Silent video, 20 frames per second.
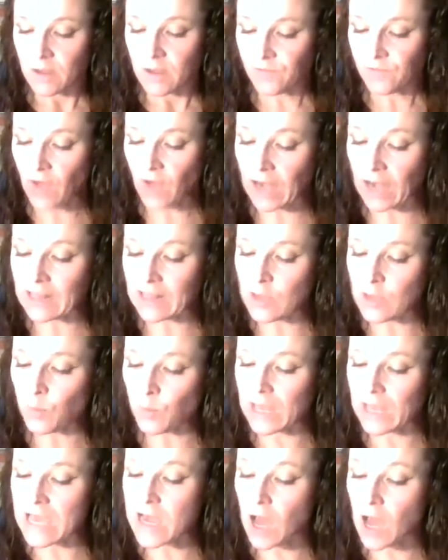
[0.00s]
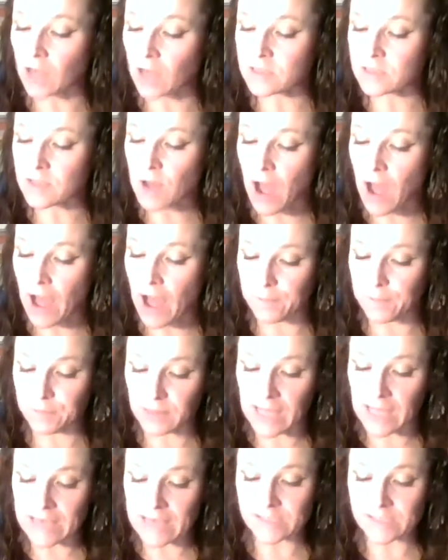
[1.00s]
Finally, when he got to the high
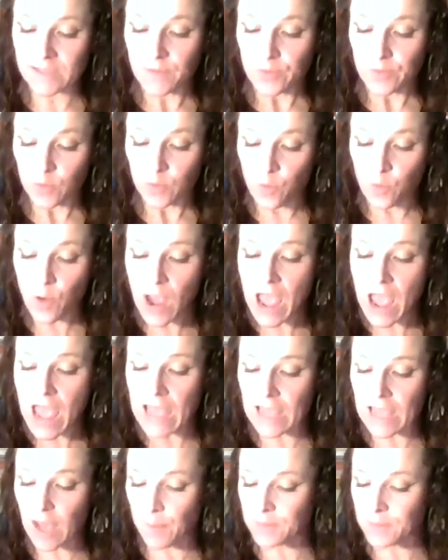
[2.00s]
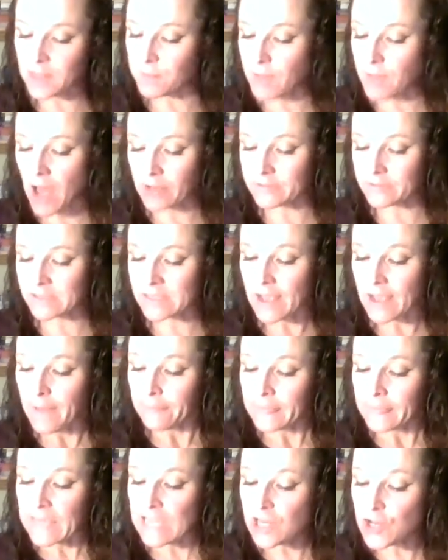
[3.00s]
place, way up in the mountains,
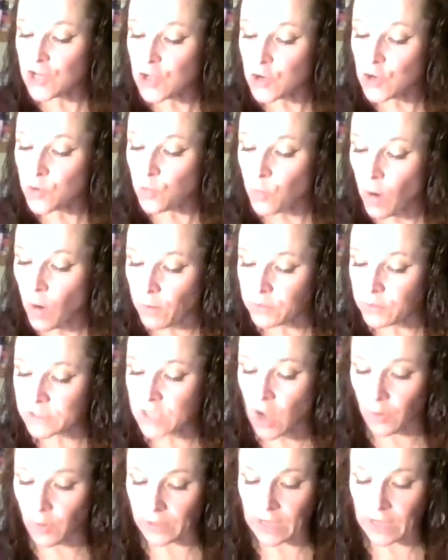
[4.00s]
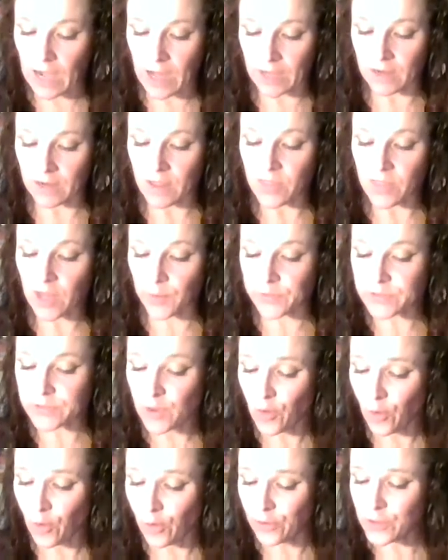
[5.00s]
he knew what was going on. There was a
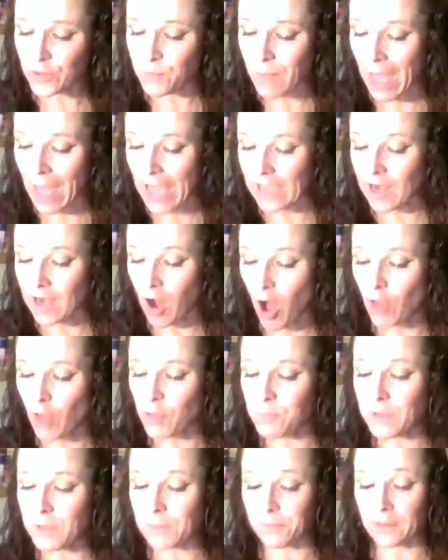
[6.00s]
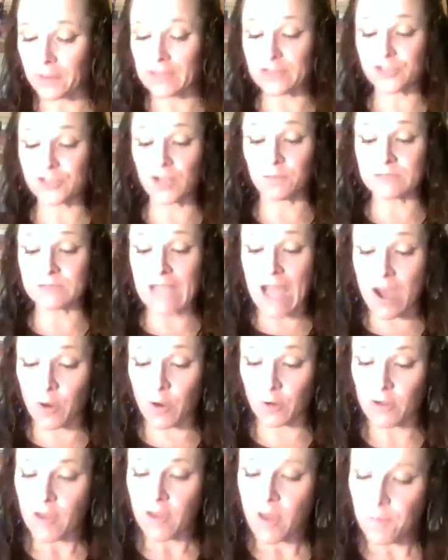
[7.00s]
hole in the bag and all the people had jumped
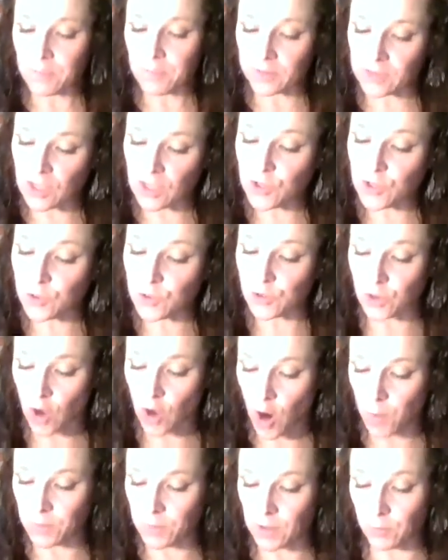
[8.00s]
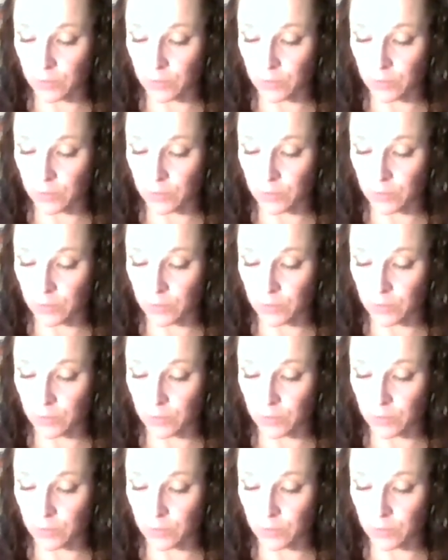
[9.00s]
out, but the Ute and Hopi